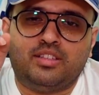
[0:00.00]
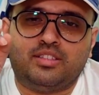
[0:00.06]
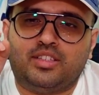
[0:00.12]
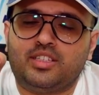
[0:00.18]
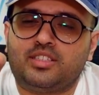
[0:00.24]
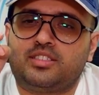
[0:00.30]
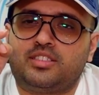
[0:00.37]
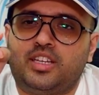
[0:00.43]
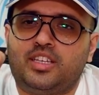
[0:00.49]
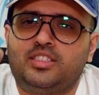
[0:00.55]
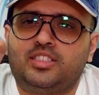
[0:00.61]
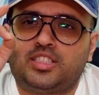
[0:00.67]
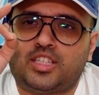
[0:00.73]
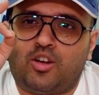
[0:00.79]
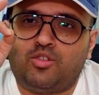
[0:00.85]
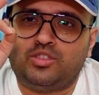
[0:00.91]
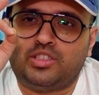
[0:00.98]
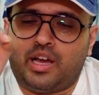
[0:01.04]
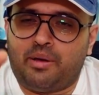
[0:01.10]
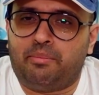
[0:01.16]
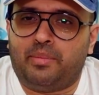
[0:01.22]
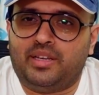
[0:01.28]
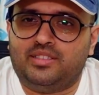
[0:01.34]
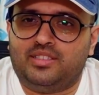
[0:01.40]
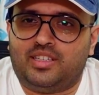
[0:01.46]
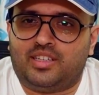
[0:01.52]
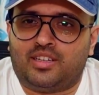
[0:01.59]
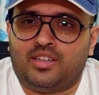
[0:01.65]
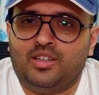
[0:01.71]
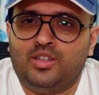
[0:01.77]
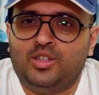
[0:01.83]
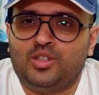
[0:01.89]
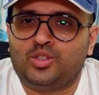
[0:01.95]
these things sound amazing.
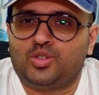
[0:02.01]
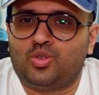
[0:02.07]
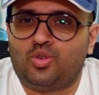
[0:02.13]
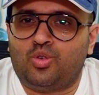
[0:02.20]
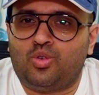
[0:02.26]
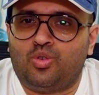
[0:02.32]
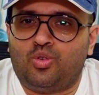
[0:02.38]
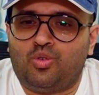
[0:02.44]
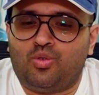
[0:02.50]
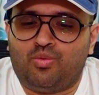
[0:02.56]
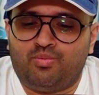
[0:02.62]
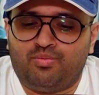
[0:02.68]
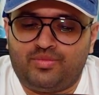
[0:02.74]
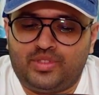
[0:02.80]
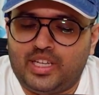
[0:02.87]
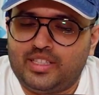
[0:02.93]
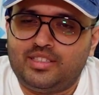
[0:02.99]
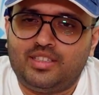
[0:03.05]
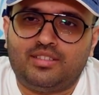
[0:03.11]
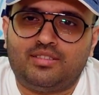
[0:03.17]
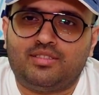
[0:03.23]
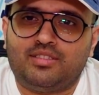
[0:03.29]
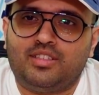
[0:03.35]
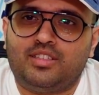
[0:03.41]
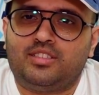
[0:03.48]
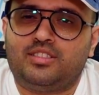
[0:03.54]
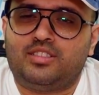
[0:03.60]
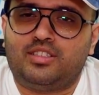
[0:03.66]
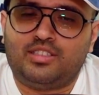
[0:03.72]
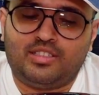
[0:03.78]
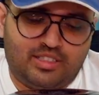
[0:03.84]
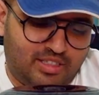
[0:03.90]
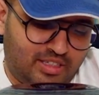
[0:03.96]
So that's it. This
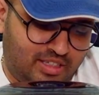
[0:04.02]
is